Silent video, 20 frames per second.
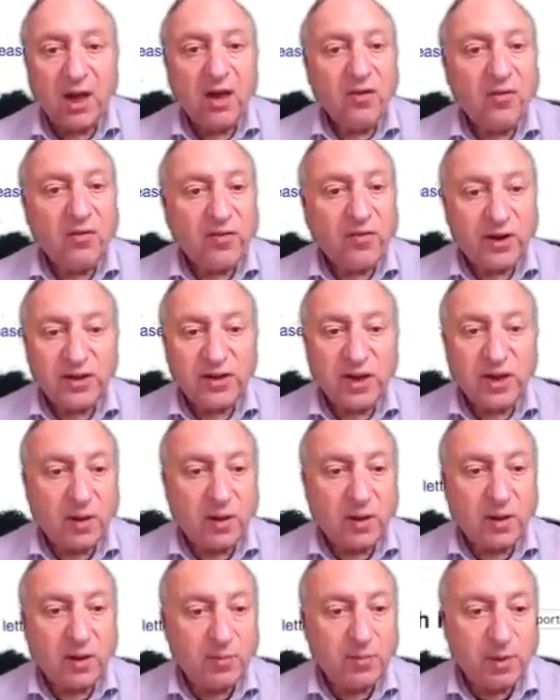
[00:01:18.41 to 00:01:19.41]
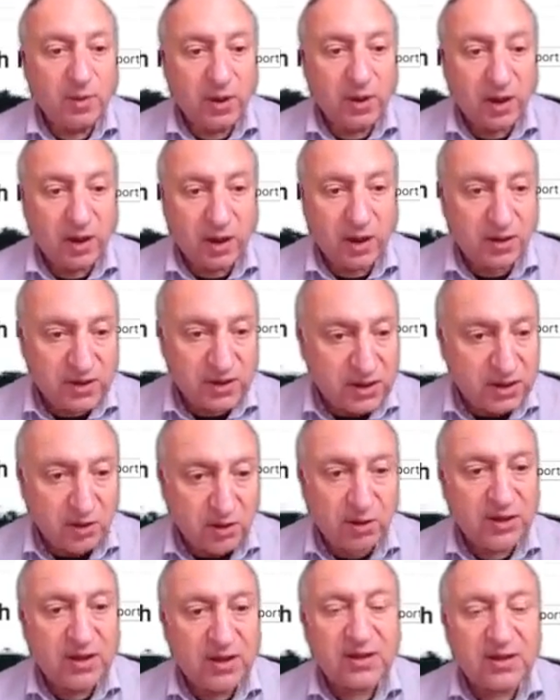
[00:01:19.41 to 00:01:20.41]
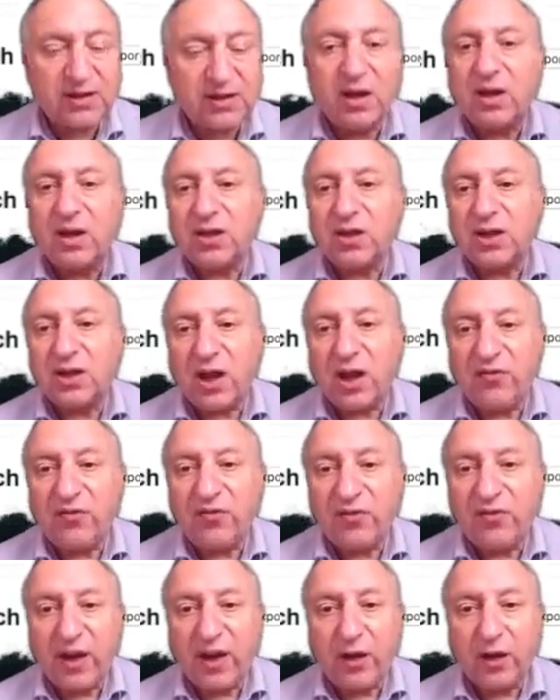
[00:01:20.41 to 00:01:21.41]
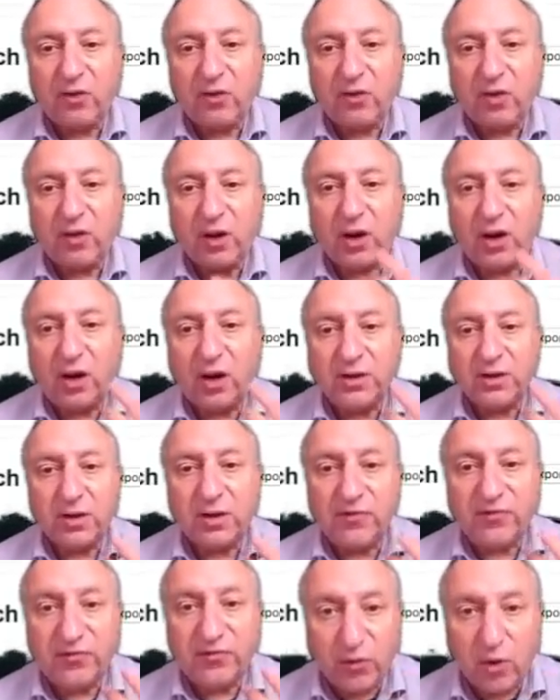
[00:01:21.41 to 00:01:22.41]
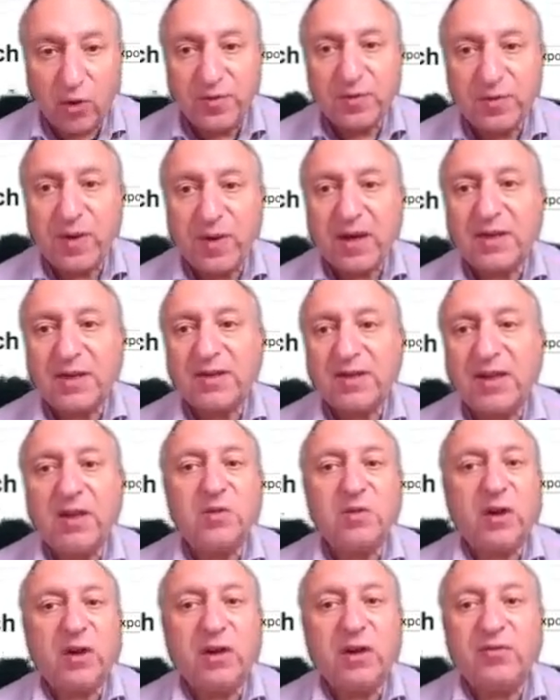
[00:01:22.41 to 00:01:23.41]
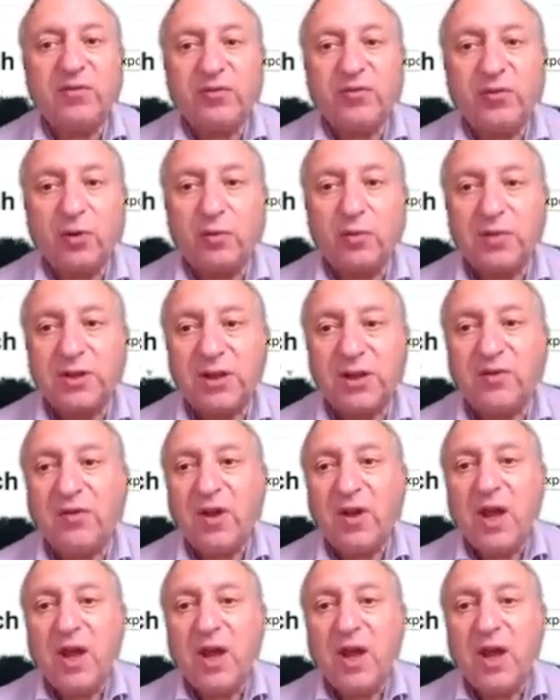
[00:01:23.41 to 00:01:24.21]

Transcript: For example, just doing this search, I found an article in Forbes magazine that's very informative.